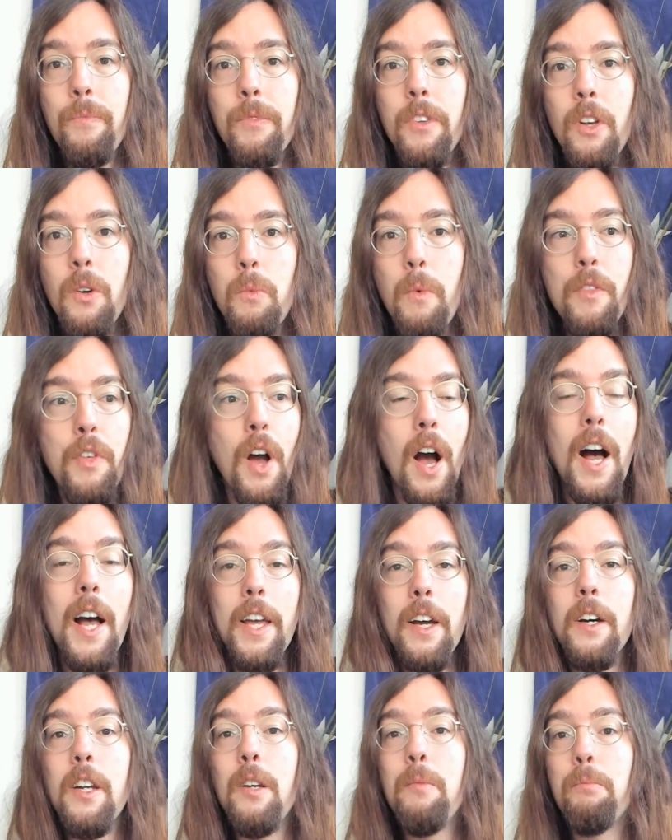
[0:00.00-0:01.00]
with
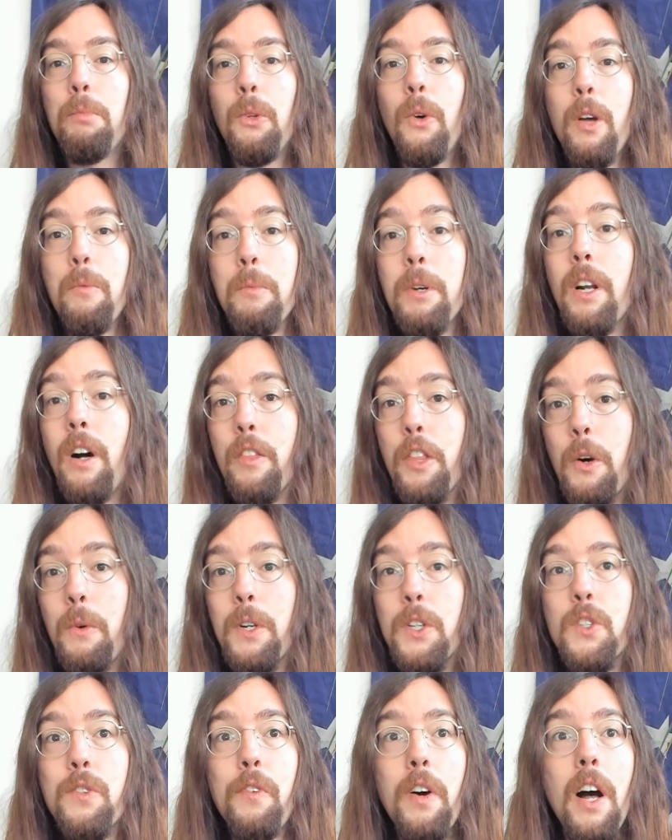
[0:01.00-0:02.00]
high unemployment, although
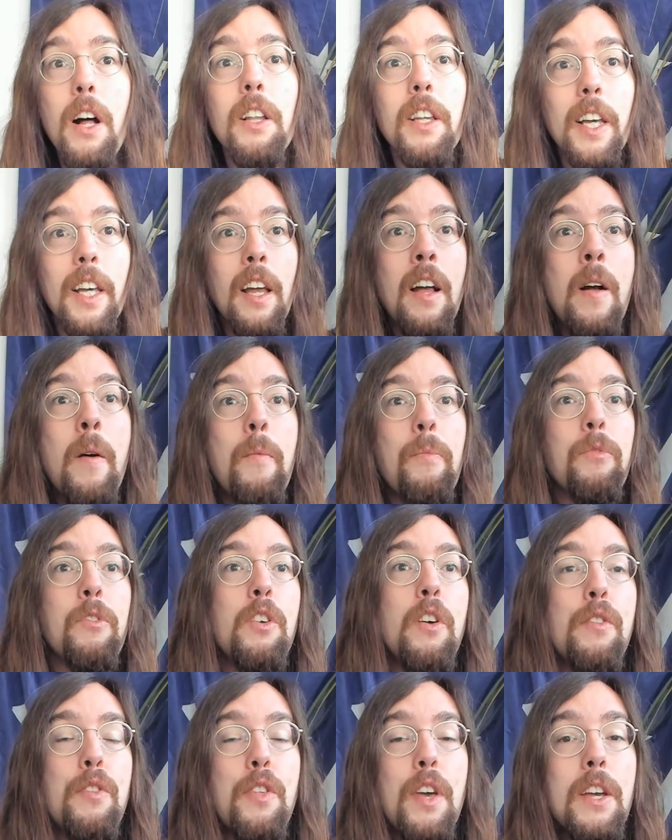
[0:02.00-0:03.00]
it's falling,
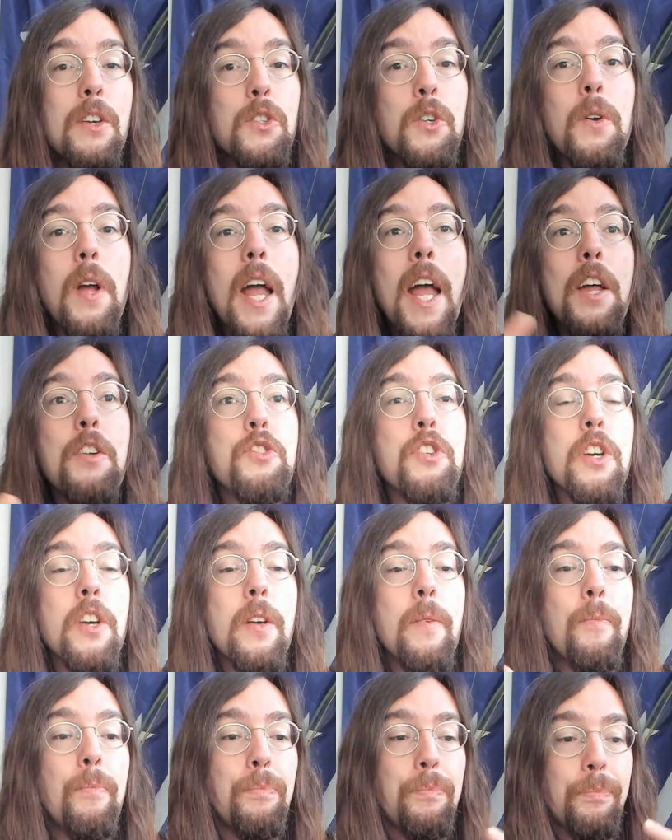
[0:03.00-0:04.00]
things are
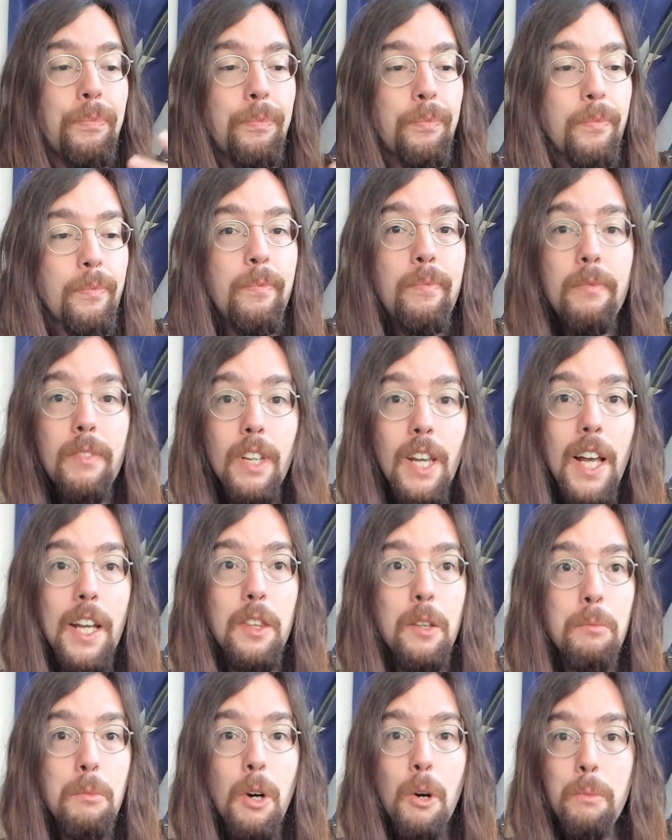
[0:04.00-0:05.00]
edgy
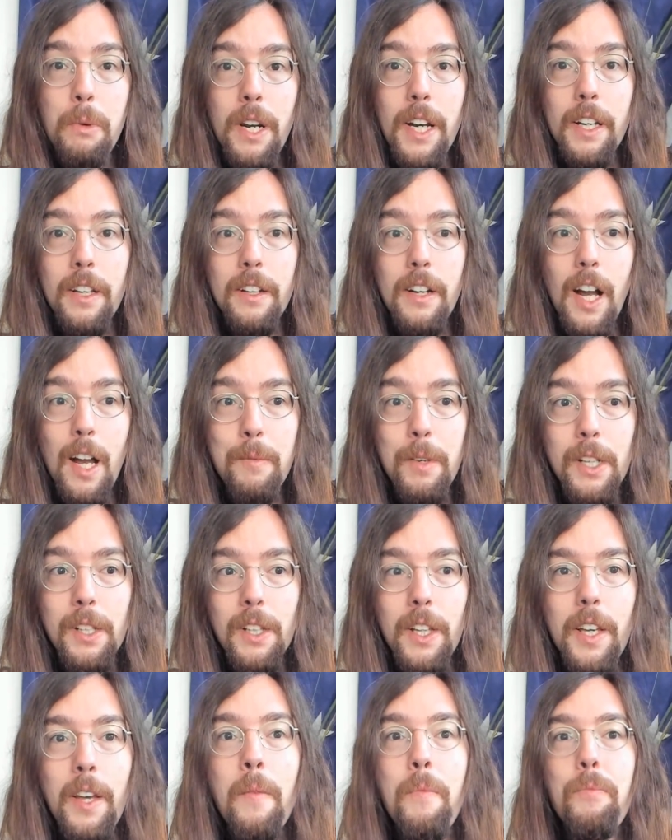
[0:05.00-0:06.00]
at the moment
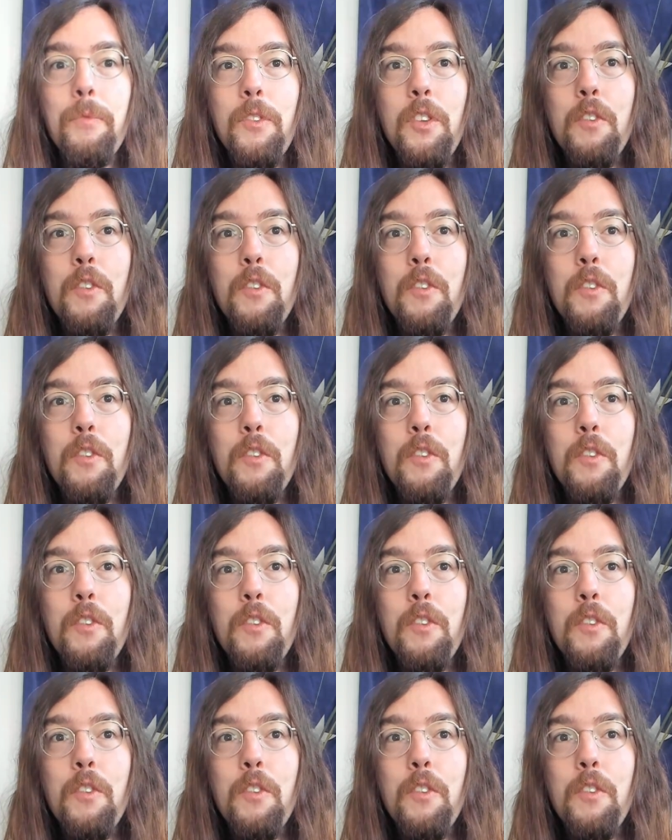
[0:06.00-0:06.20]
economically.